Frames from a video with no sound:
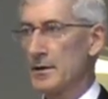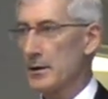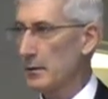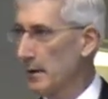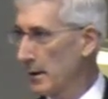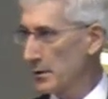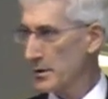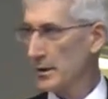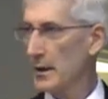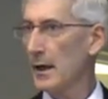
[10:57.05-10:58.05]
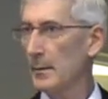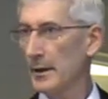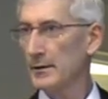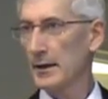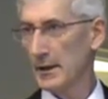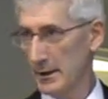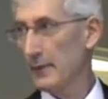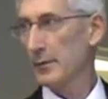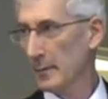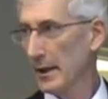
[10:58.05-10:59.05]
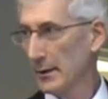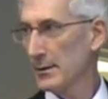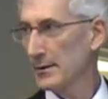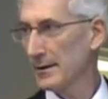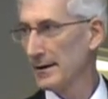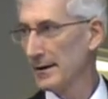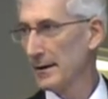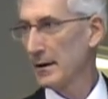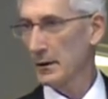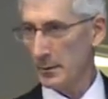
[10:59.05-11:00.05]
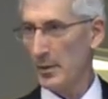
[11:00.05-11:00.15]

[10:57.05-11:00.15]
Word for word: So here's the comment that he never meant in a